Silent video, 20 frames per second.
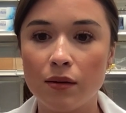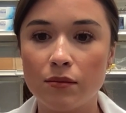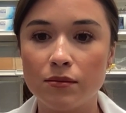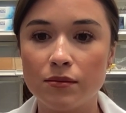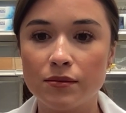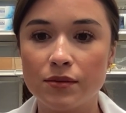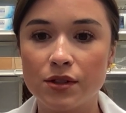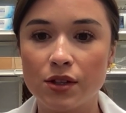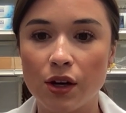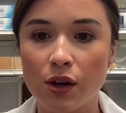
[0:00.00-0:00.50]

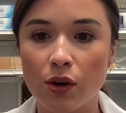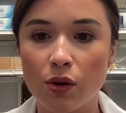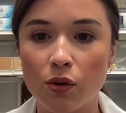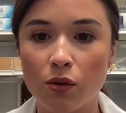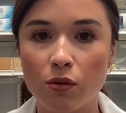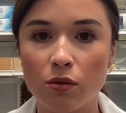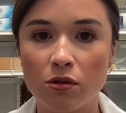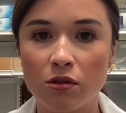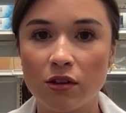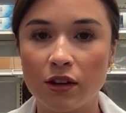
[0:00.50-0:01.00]
So
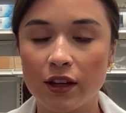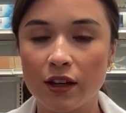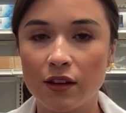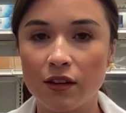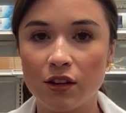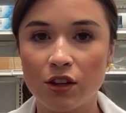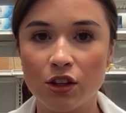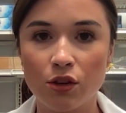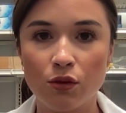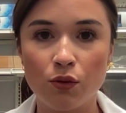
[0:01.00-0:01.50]

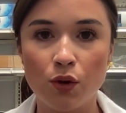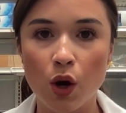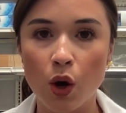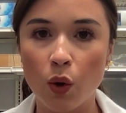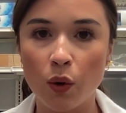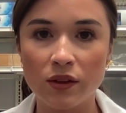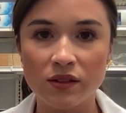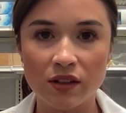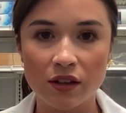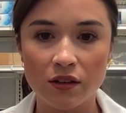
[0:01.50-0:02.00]
you know
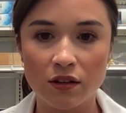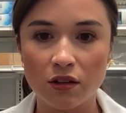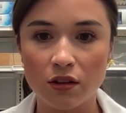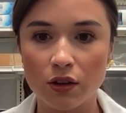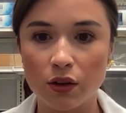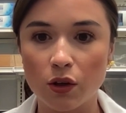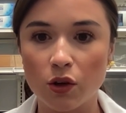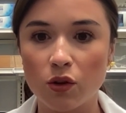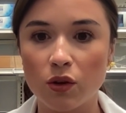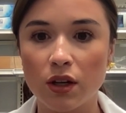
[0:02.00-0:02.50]
it's
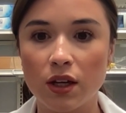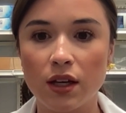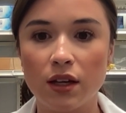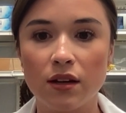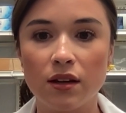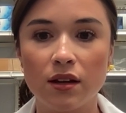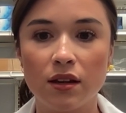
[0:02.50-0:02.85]
undiluted.